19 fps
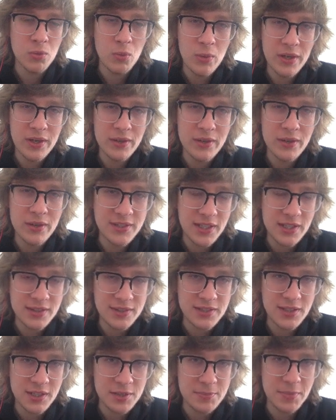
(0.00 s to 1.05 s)
what if that's
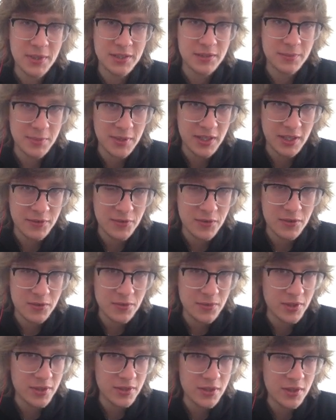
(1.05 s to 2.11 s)
the expected behavior,
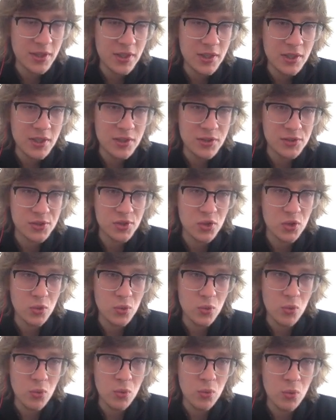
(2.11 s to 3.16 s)
right? So
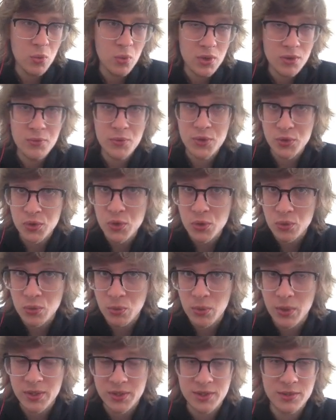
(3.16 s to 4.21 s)
what if we do
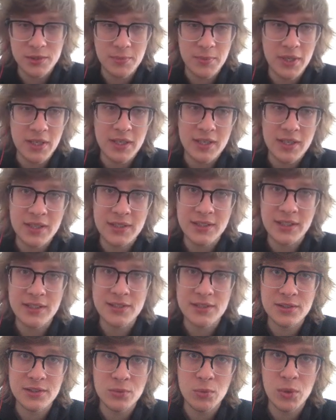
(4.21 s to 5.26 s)
want it to panic, and
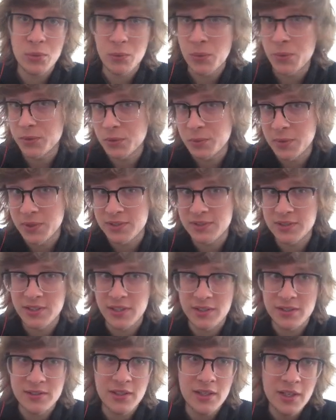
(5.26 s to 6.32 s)
that's when we want to pass the
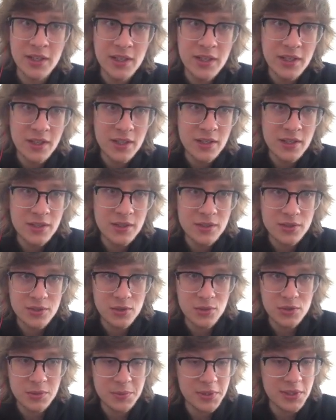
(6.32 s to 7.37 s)
test?
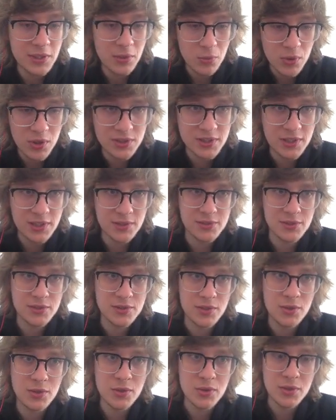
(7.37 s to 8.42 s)
So something that Rust allows us
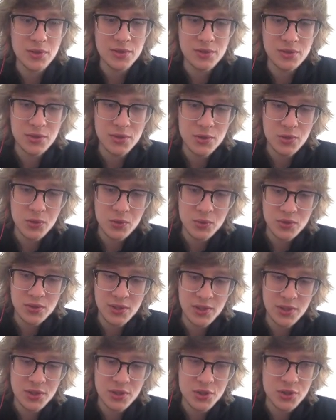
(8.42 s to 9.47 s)
to do is to use
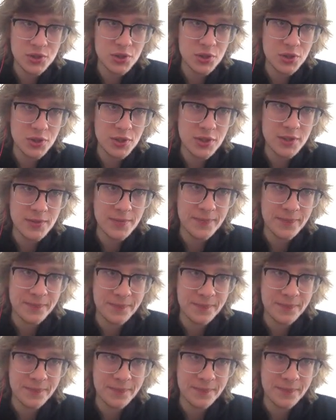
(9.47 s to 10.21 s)
the should